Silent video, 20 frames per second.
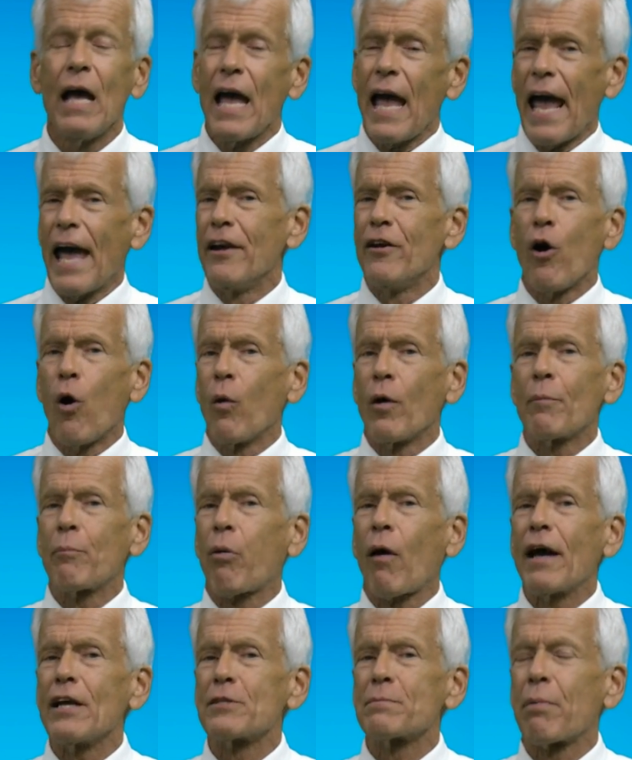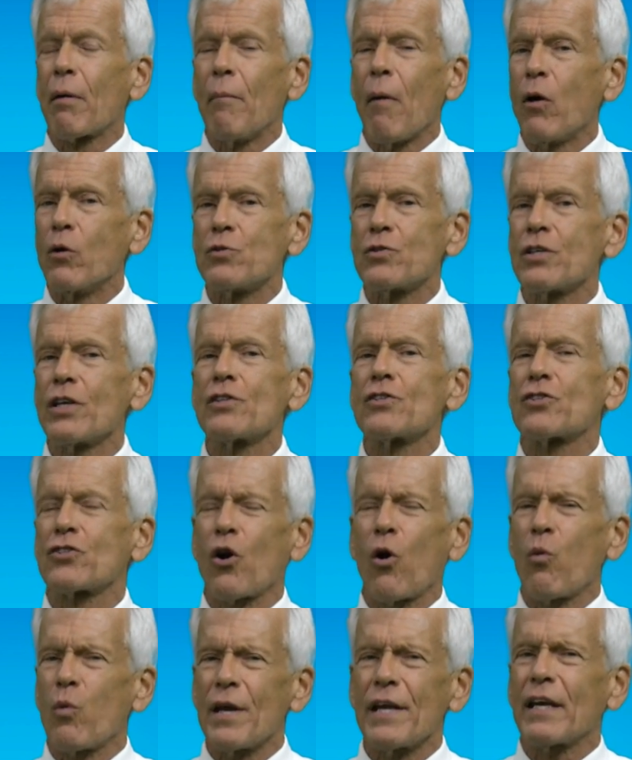and no one price promotes it,
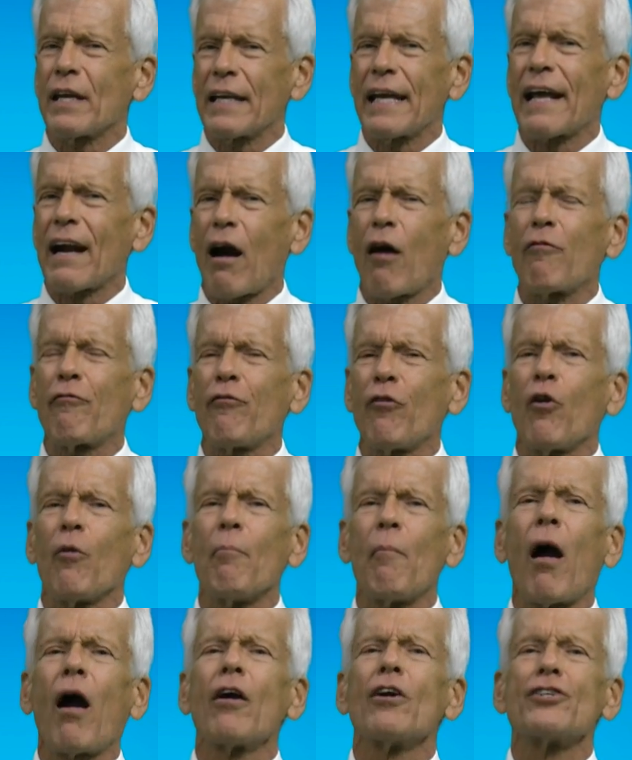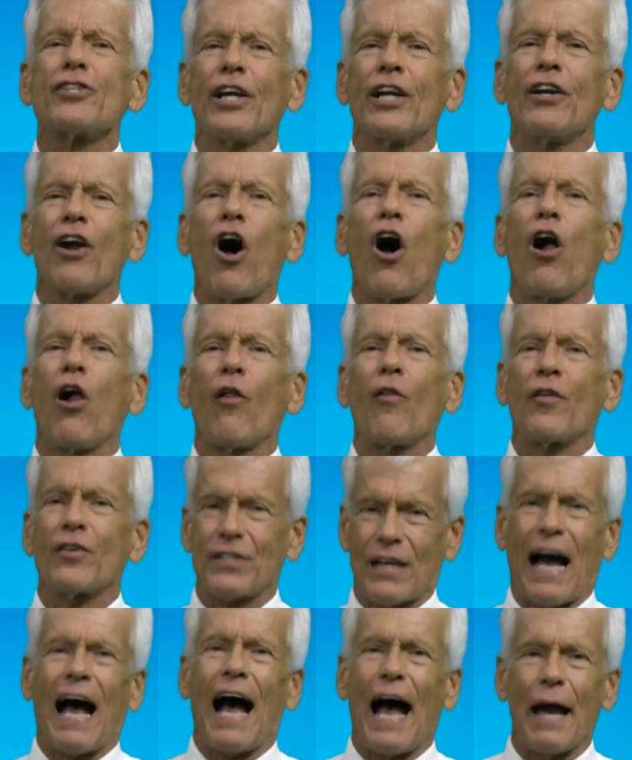so we can get our full margin all the
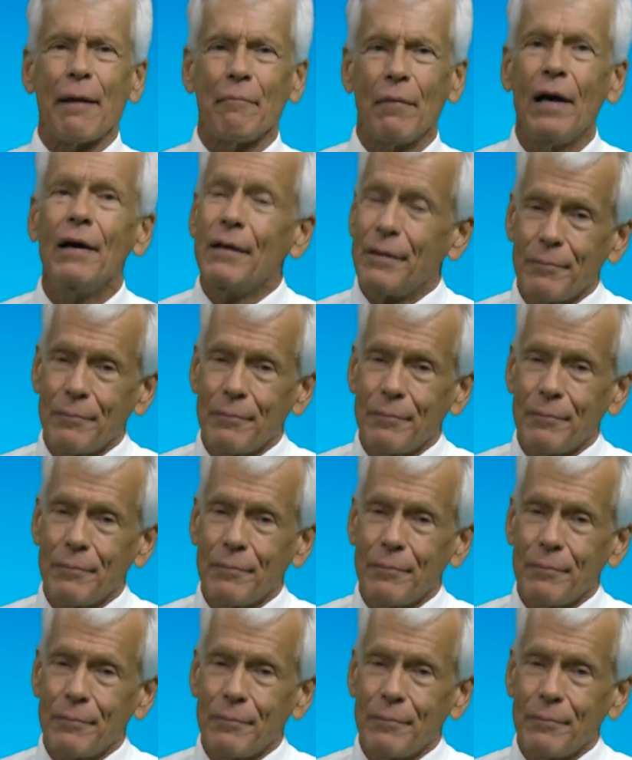time.